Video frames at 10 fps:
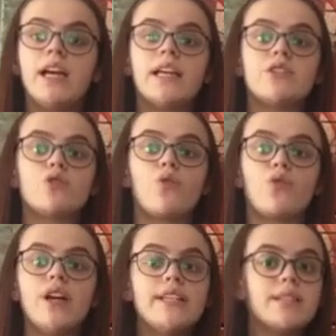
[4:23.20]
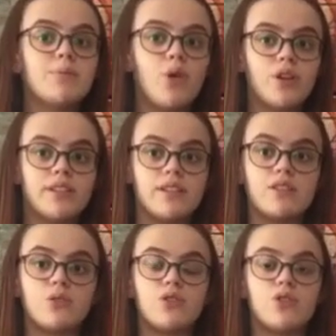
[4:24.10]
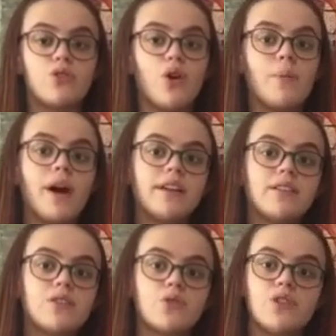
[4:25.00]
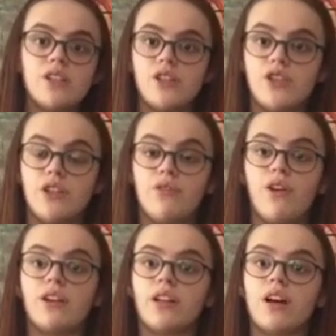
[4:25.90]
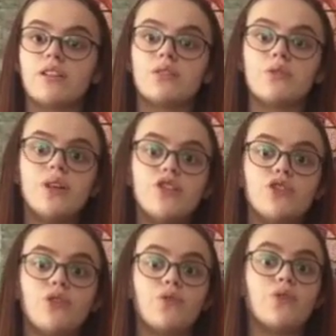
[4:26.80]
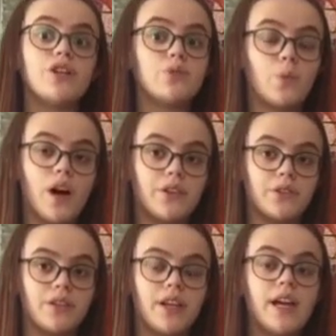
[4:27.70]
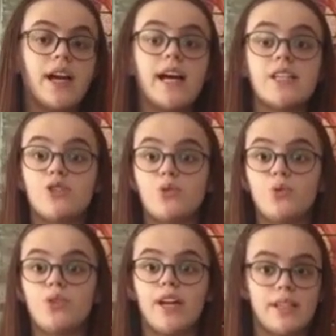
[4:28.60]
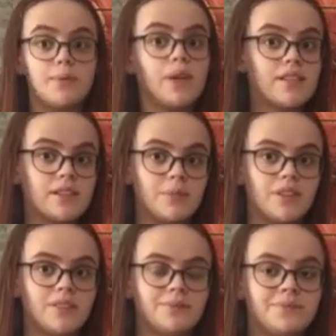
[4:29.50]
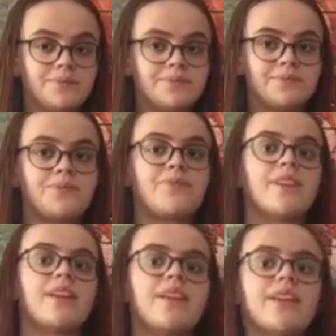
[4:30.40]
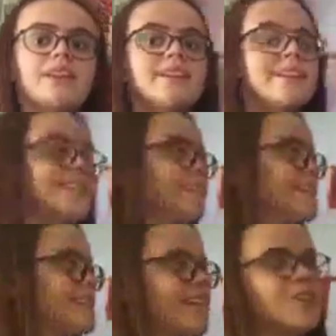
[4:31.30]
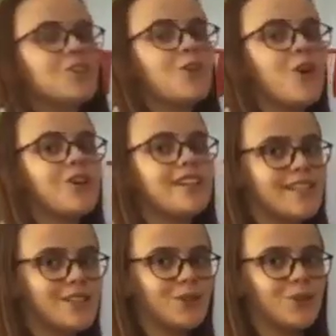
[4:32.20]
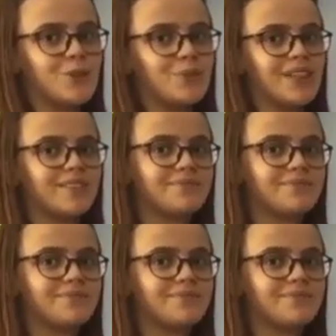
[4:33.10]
It's of great importance to determine a strategy for the conservation of fresh water as soon as possible. And thank you for listening to me.